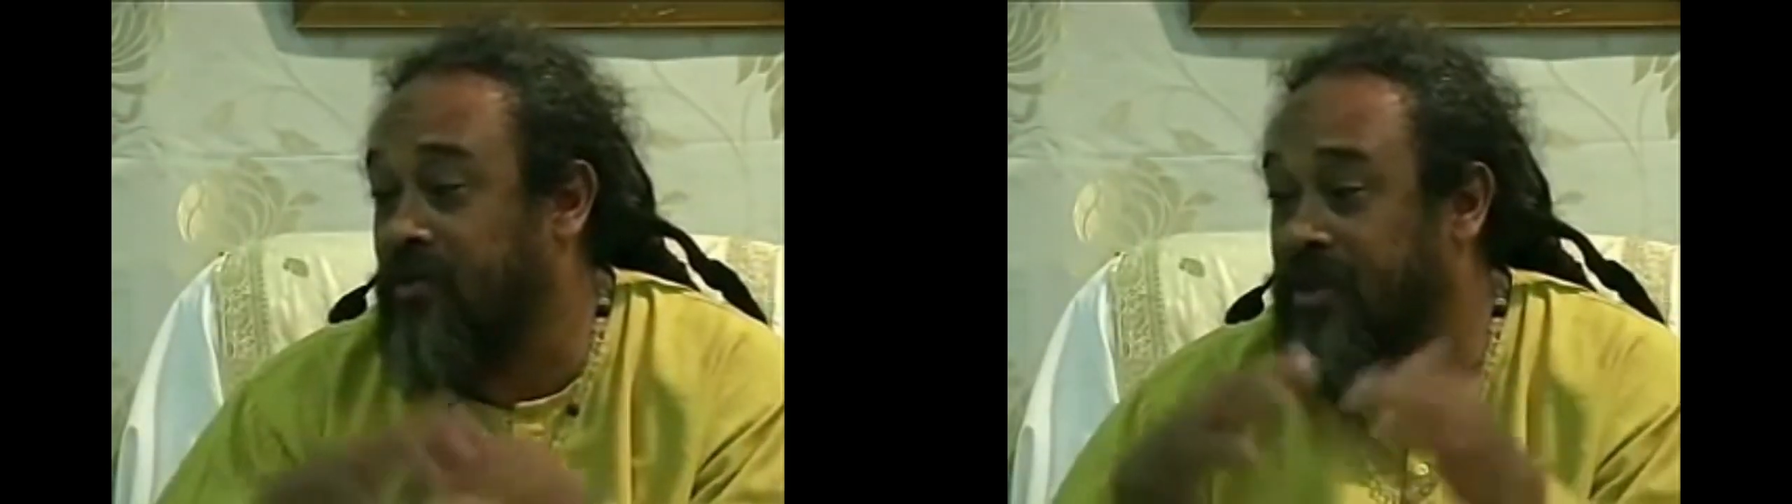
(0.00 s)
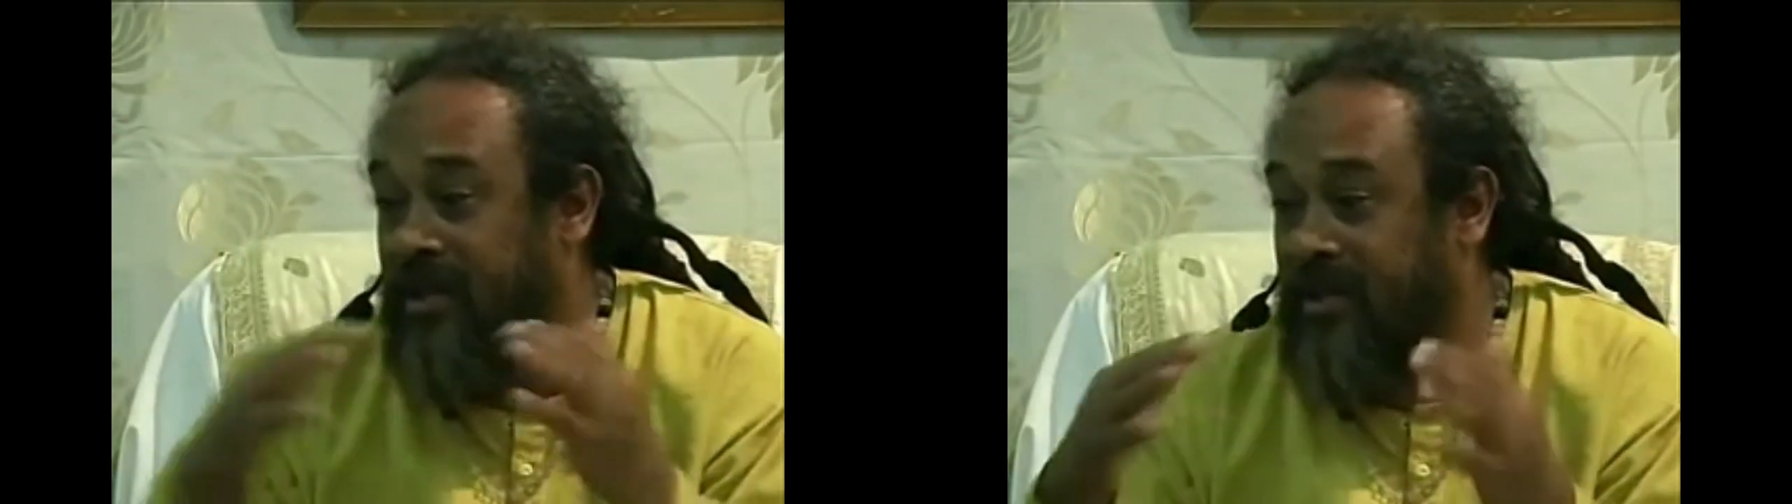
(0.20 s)

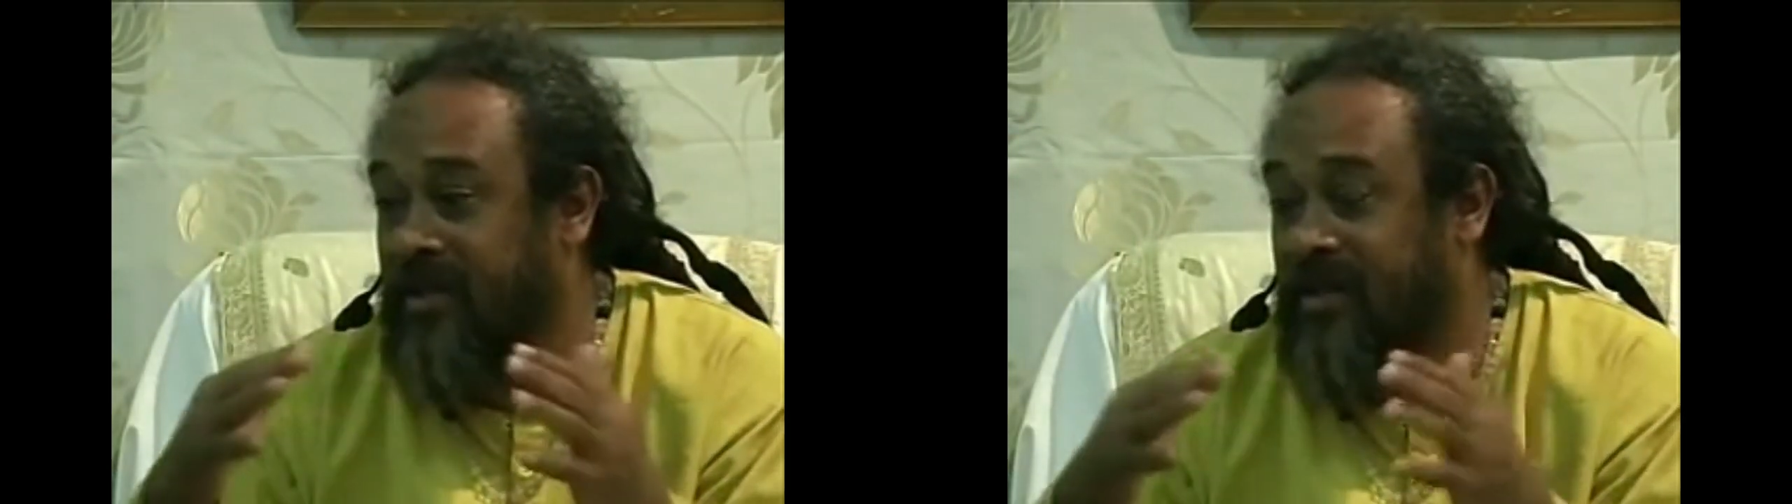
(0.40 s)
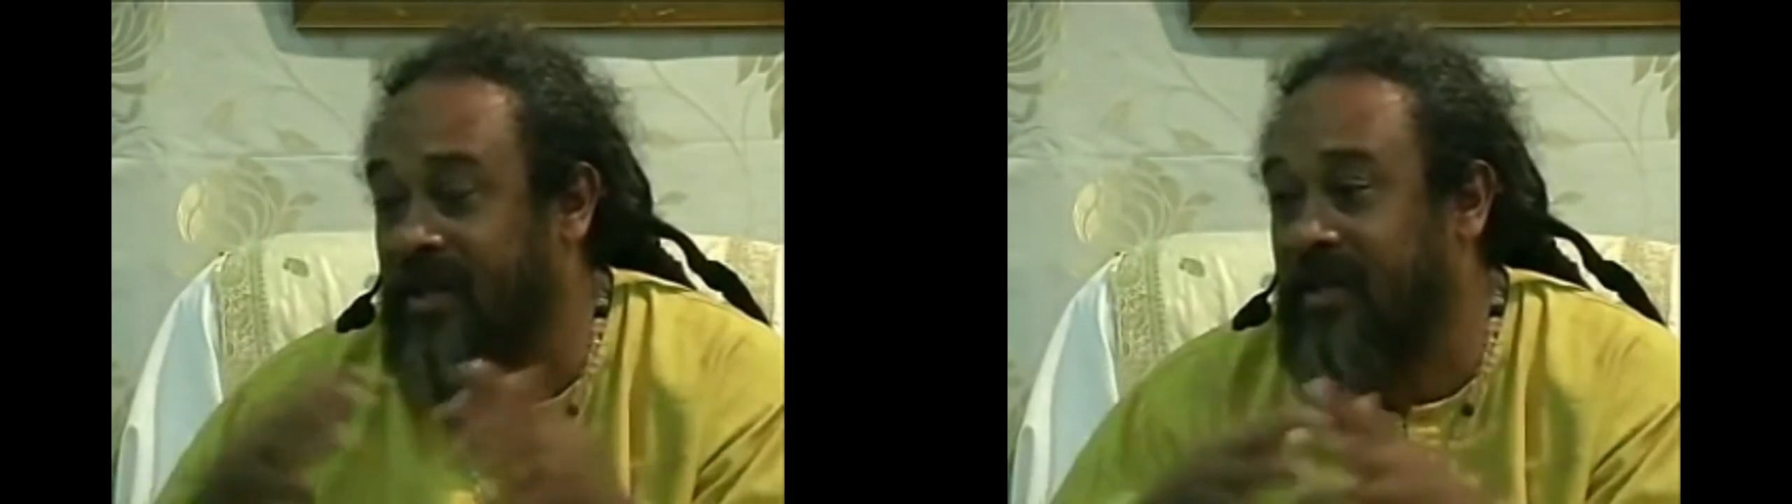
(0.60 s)
a
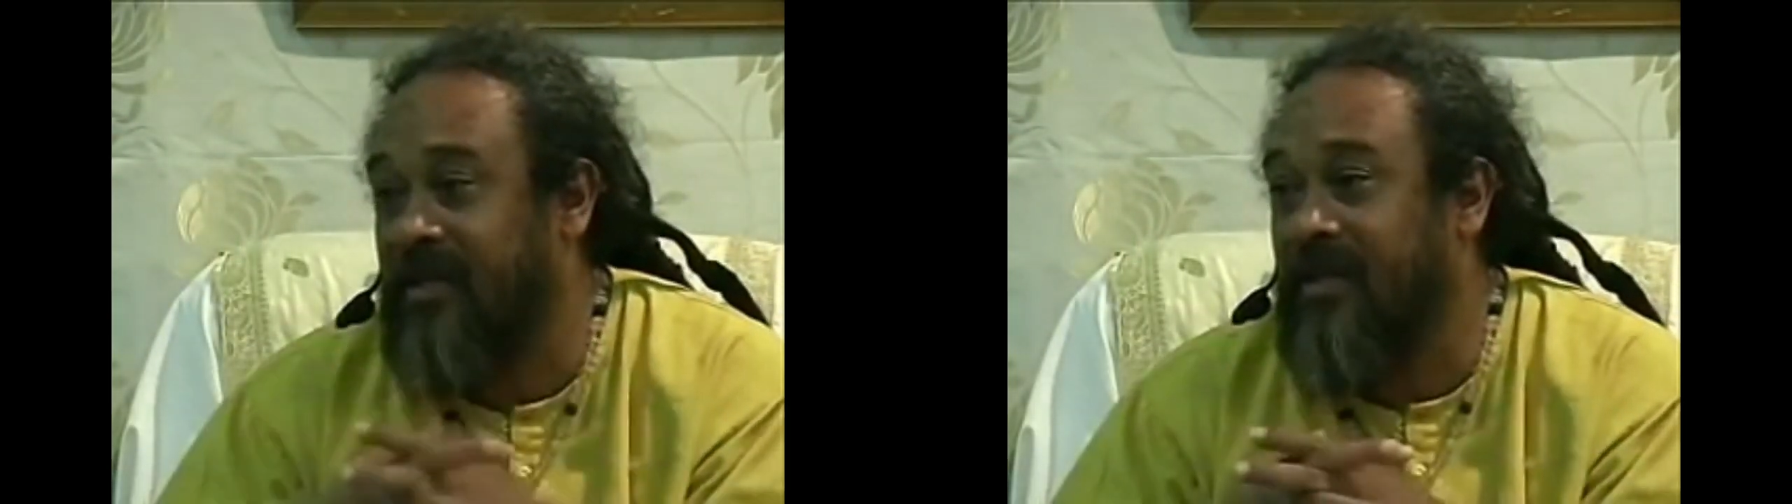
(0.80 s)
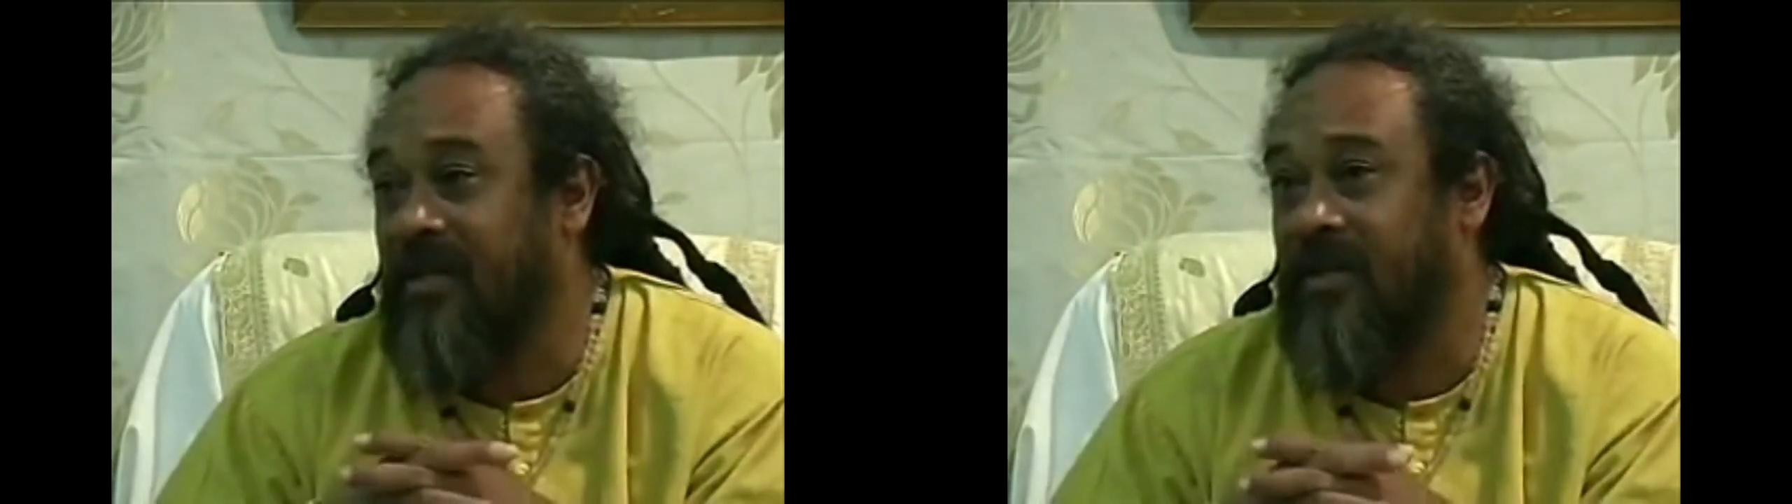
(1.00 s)
projected
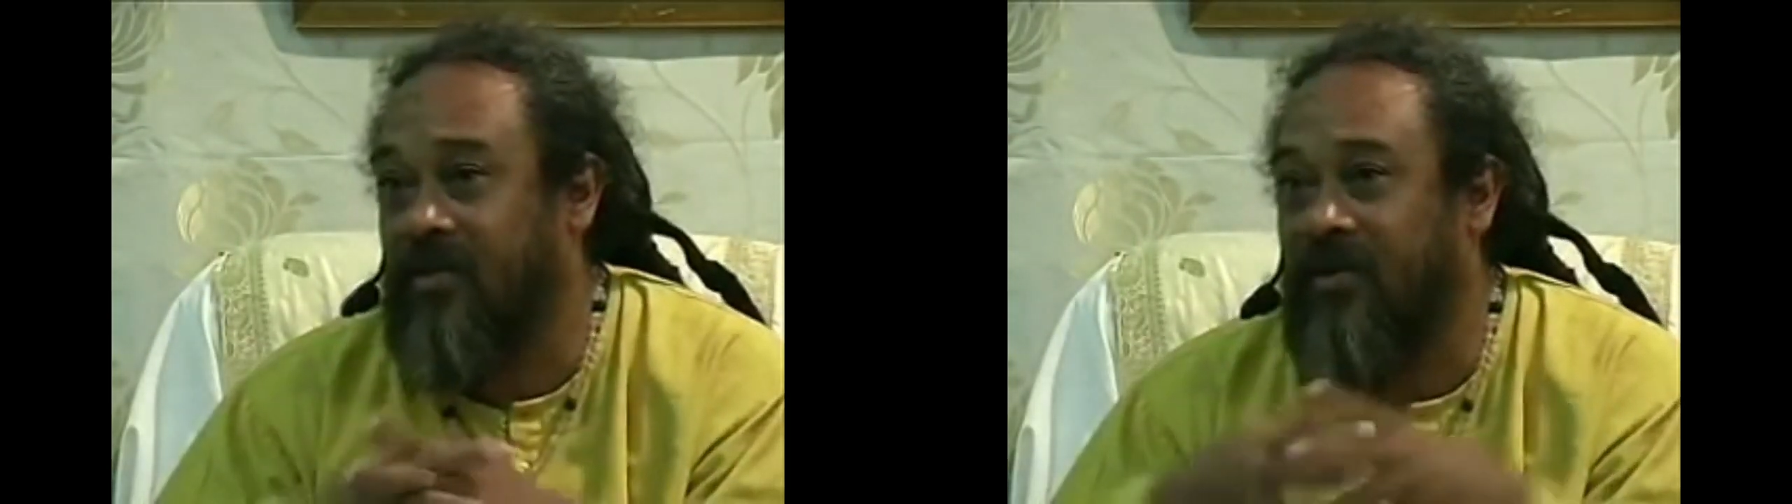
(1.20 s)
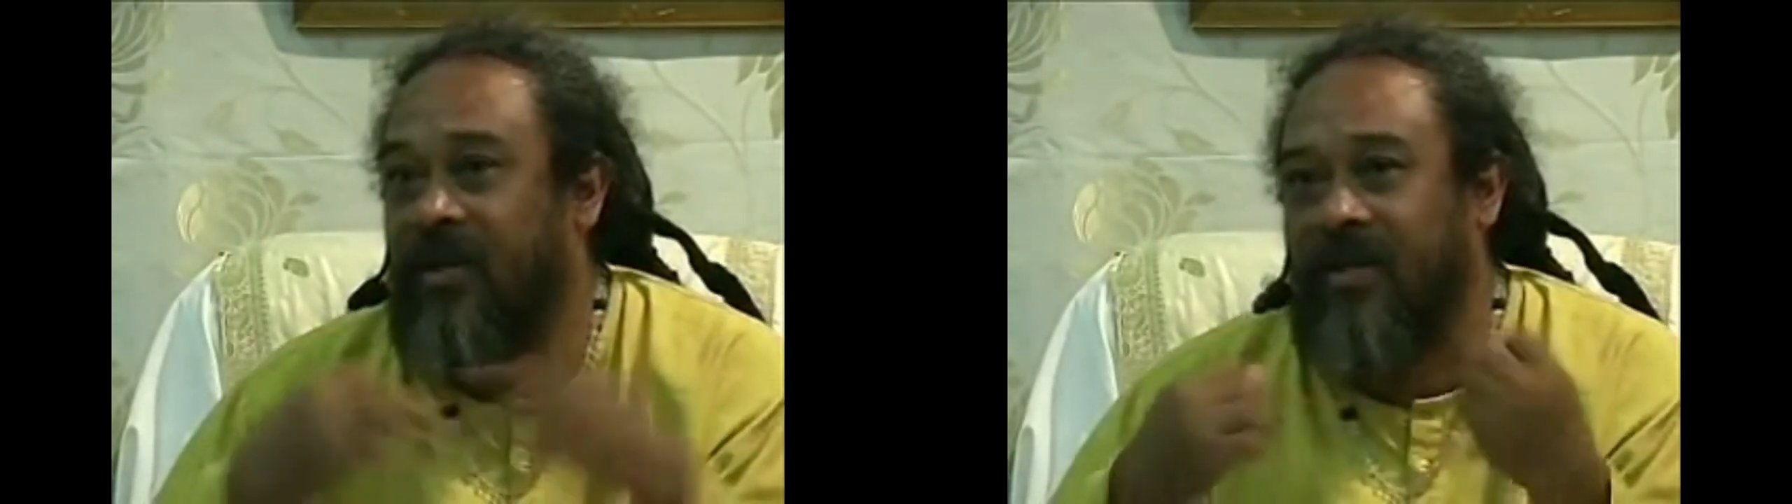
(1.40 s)
state
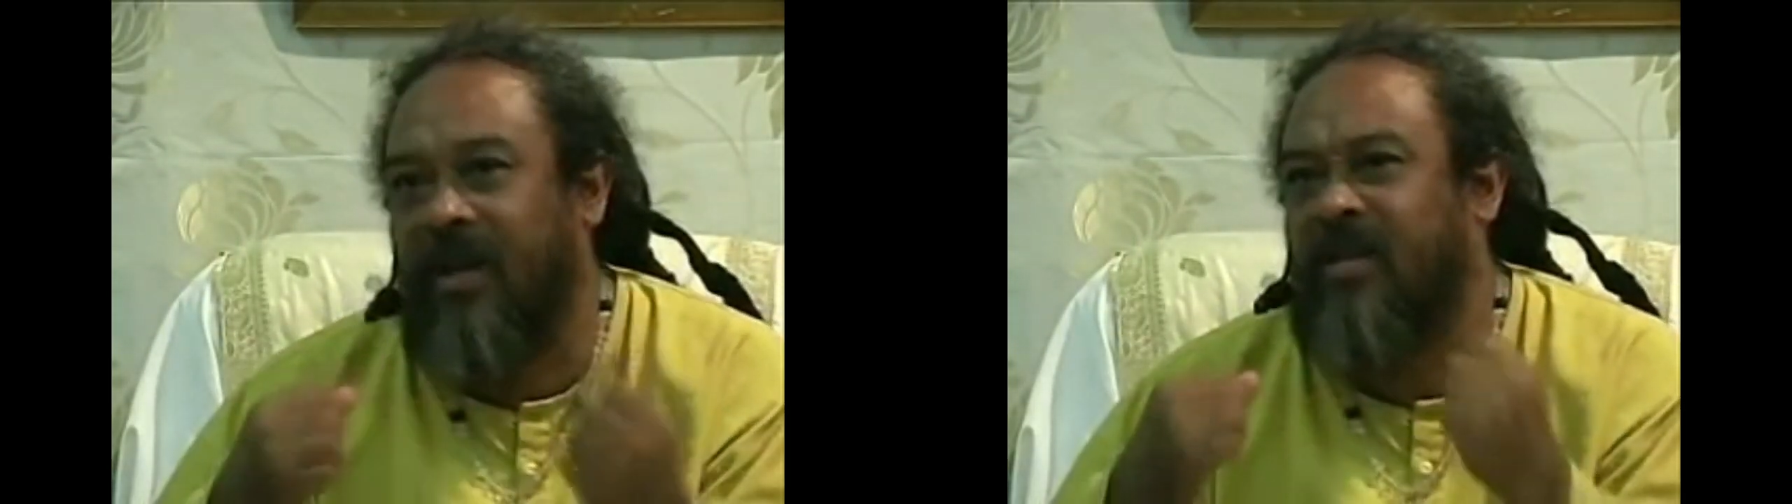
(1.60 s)
that you think,